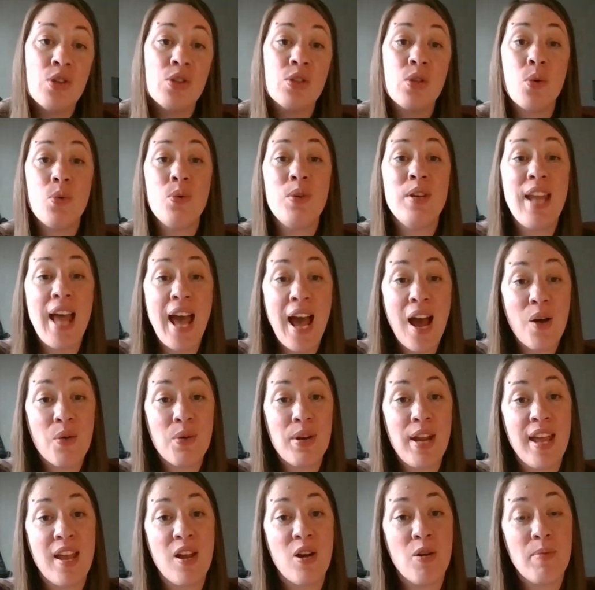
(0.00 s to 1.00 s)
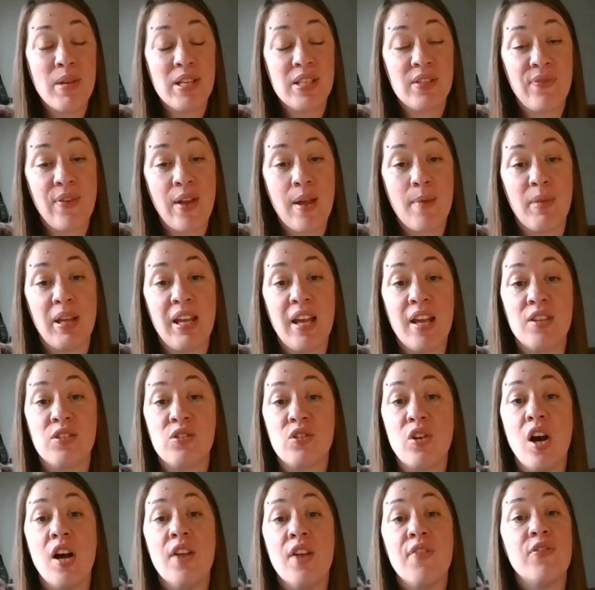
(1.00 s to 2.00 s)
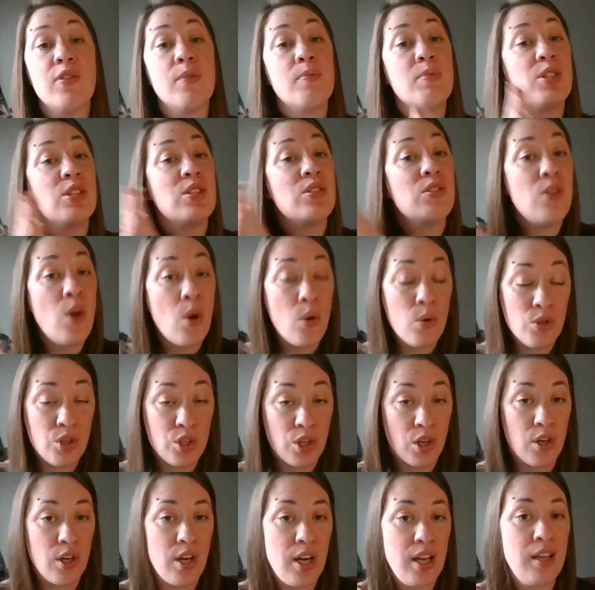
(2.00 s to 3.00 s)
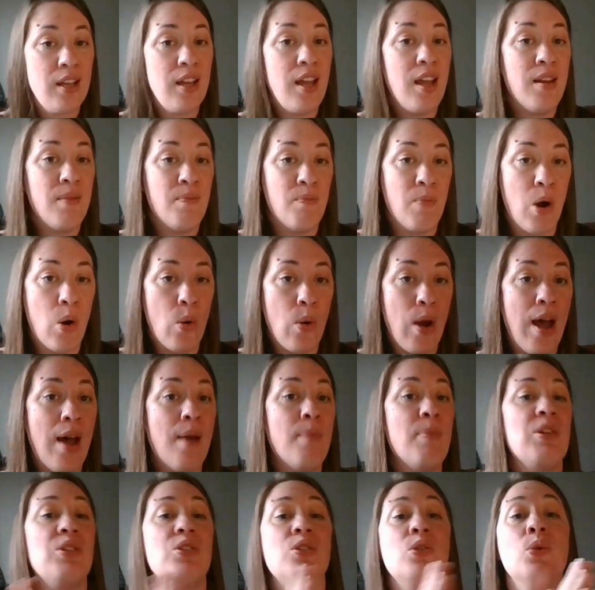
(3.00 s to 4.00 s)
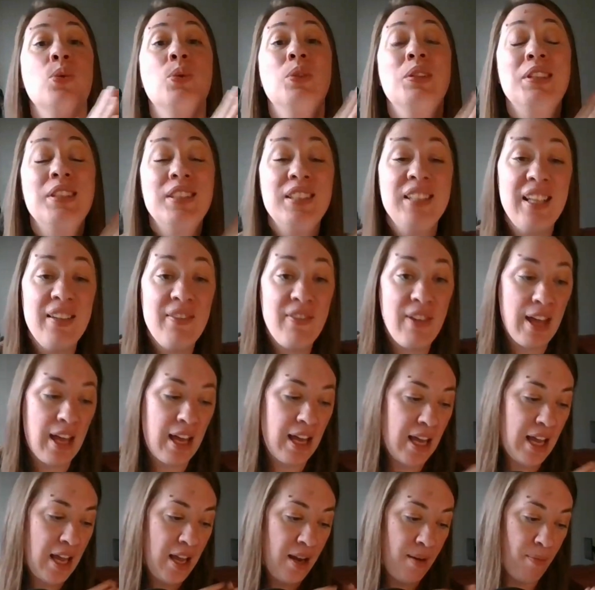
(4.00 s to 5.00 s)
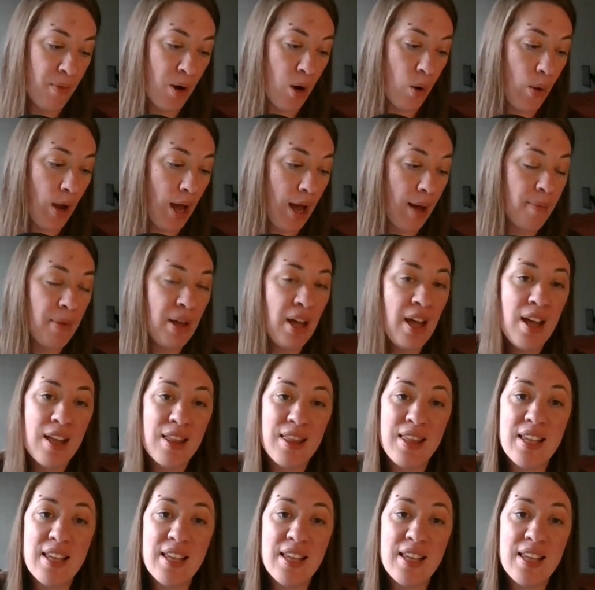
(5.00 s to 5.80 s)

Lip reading: So now Naomi's family has gone from sojourning in Moab to living in Moab.